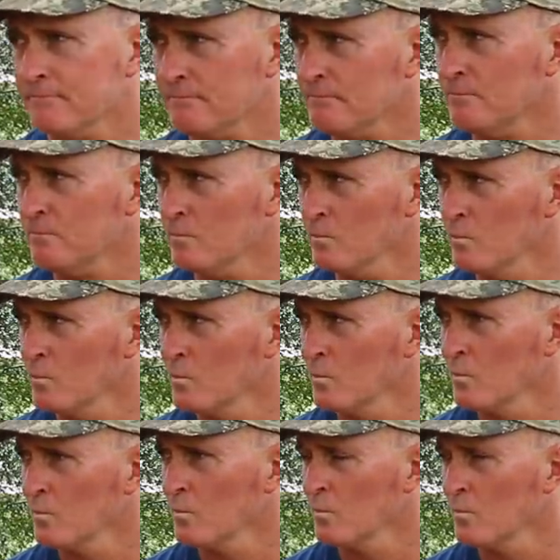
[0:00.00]

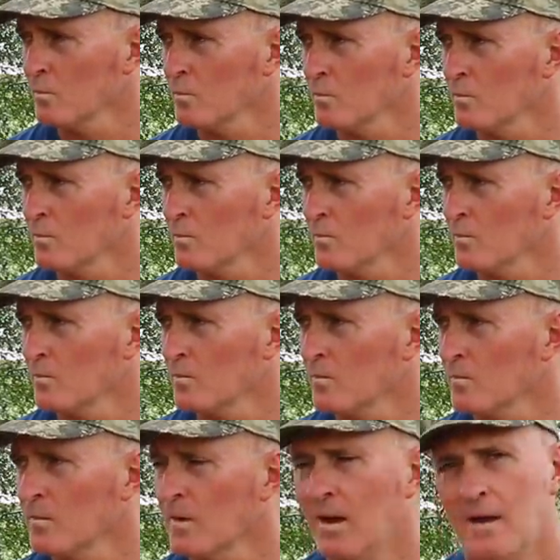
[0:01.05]

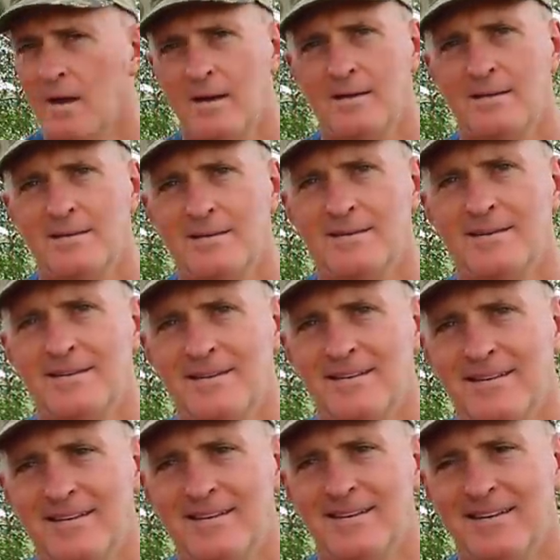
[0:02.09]

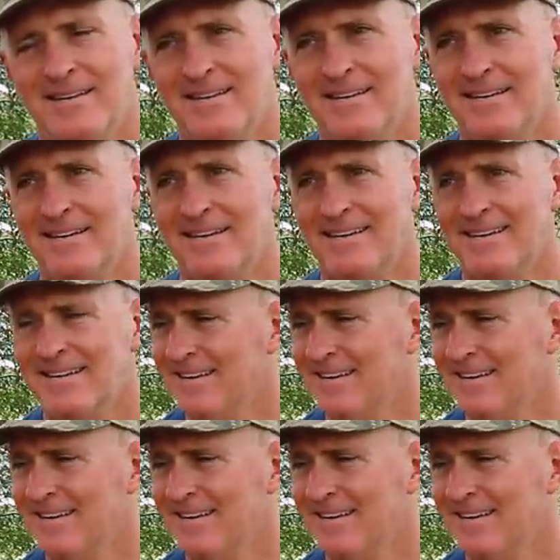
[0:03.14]
The person shown says nothing.